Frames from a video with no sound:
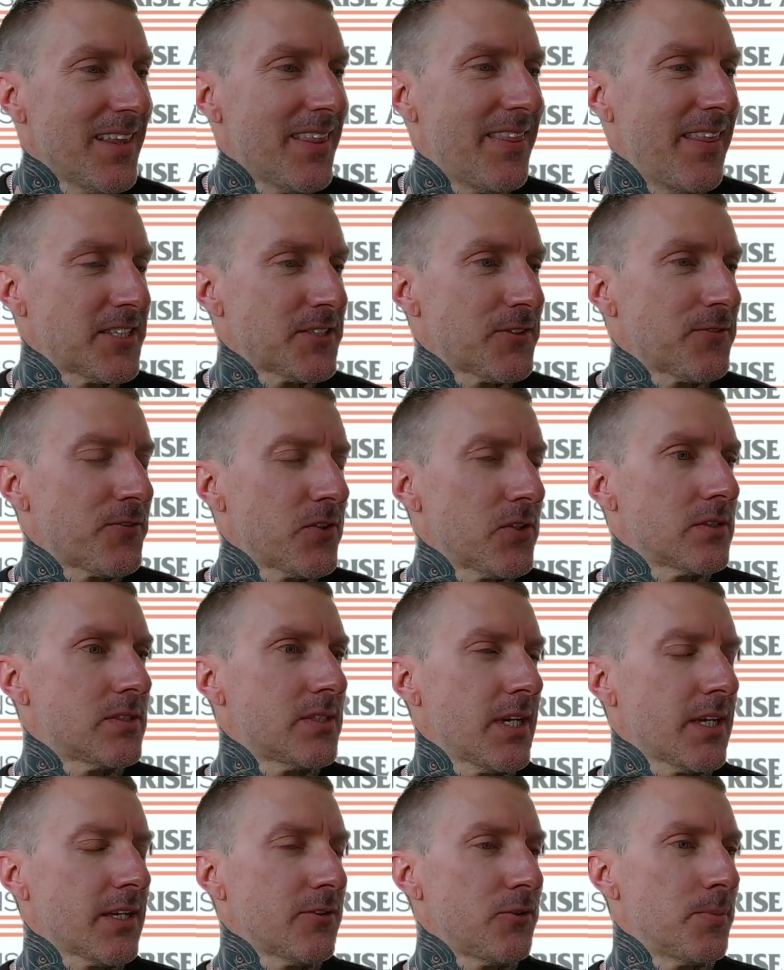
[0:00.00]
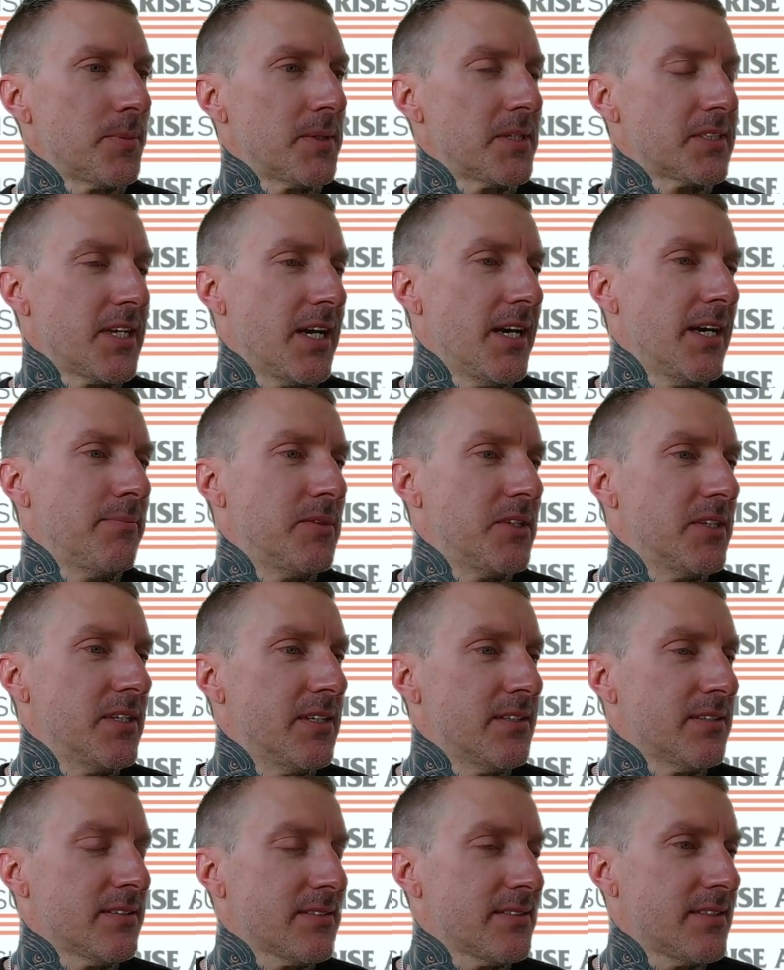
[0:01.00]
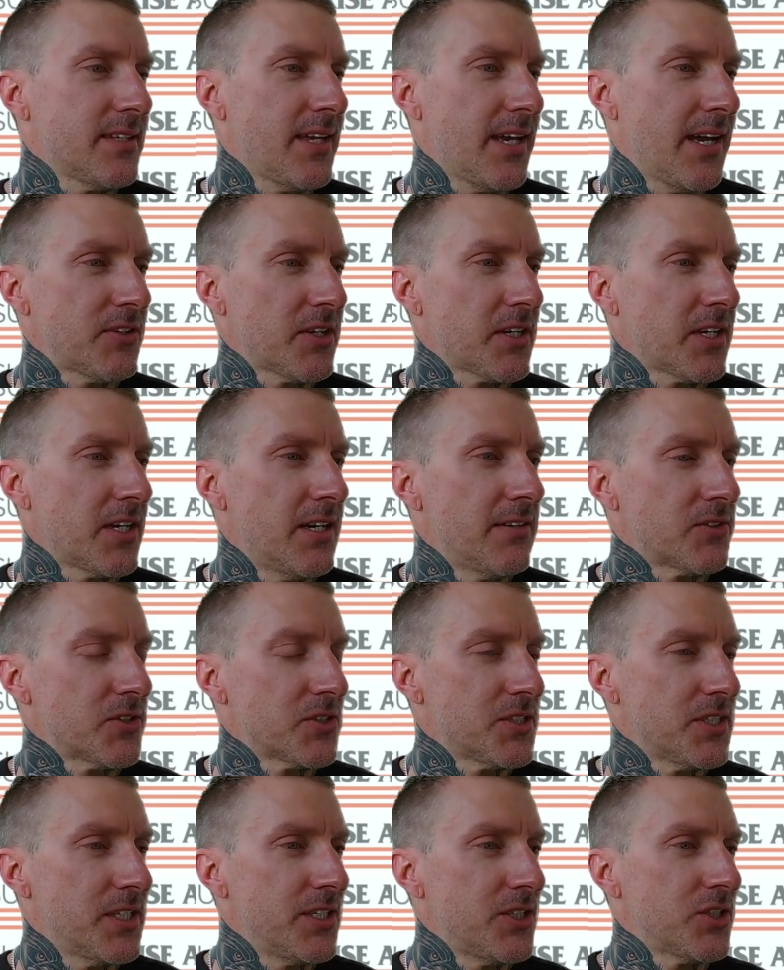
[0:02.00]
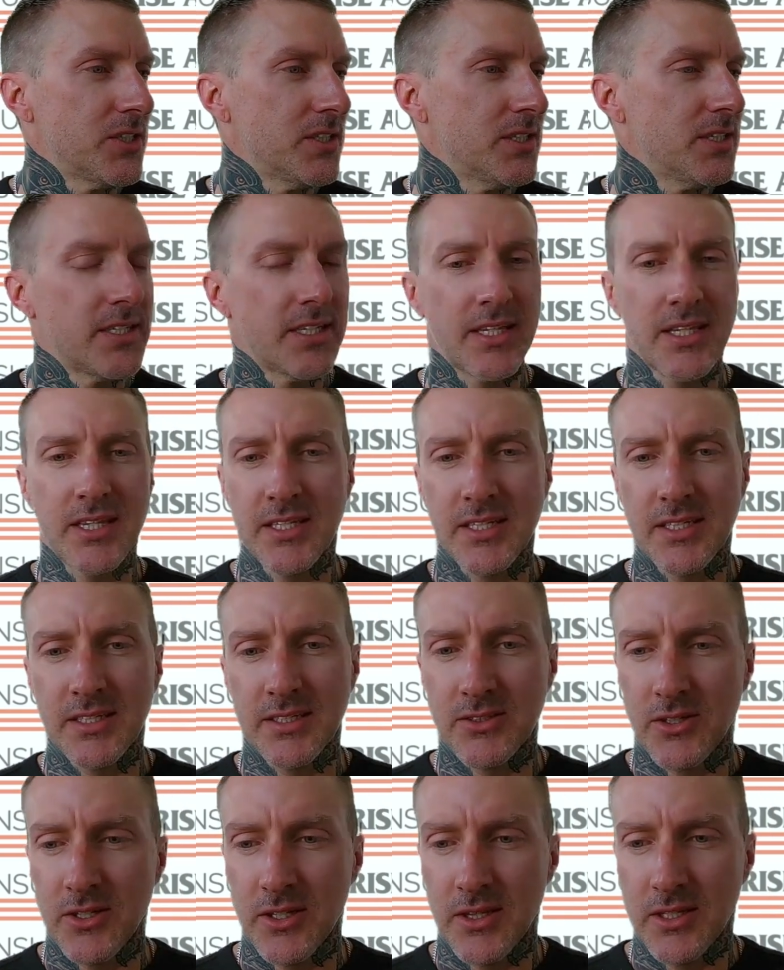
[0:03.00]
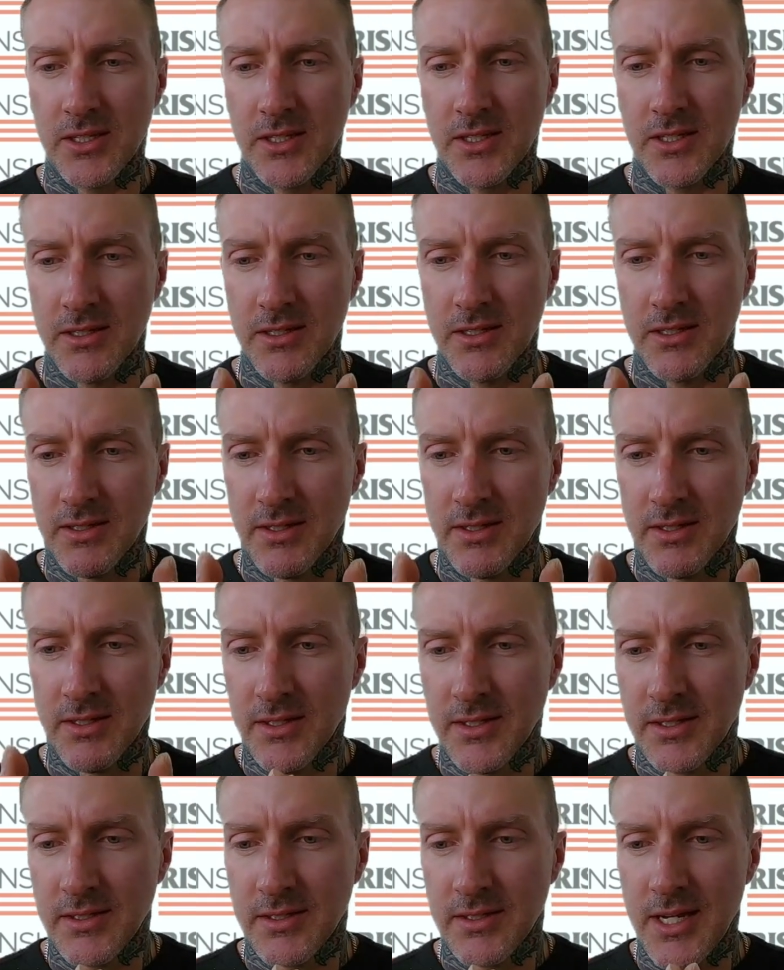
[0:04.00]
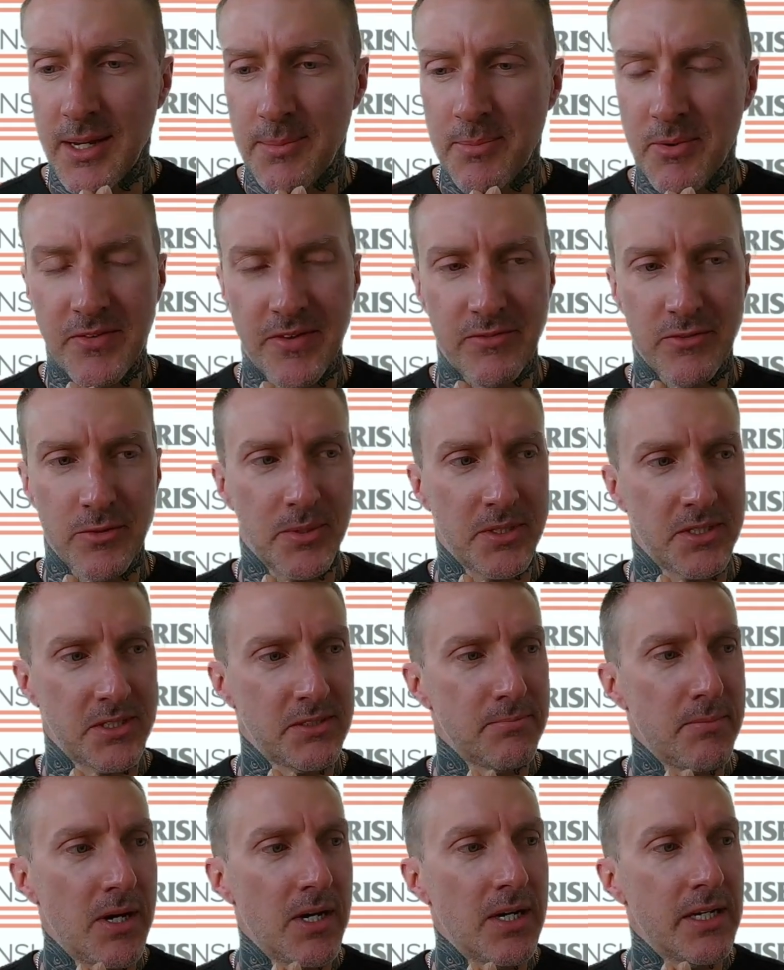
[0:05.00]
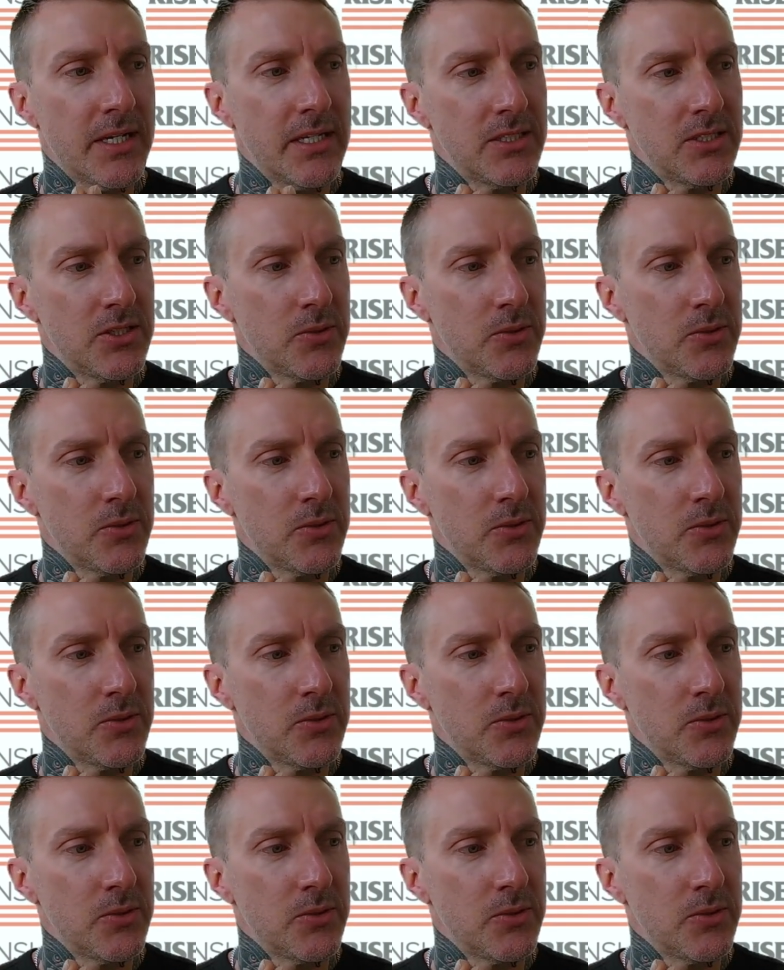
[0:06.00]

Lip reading: Thanks for taking a little bit of time to have a conversation that I think is on the top of everybody's mind.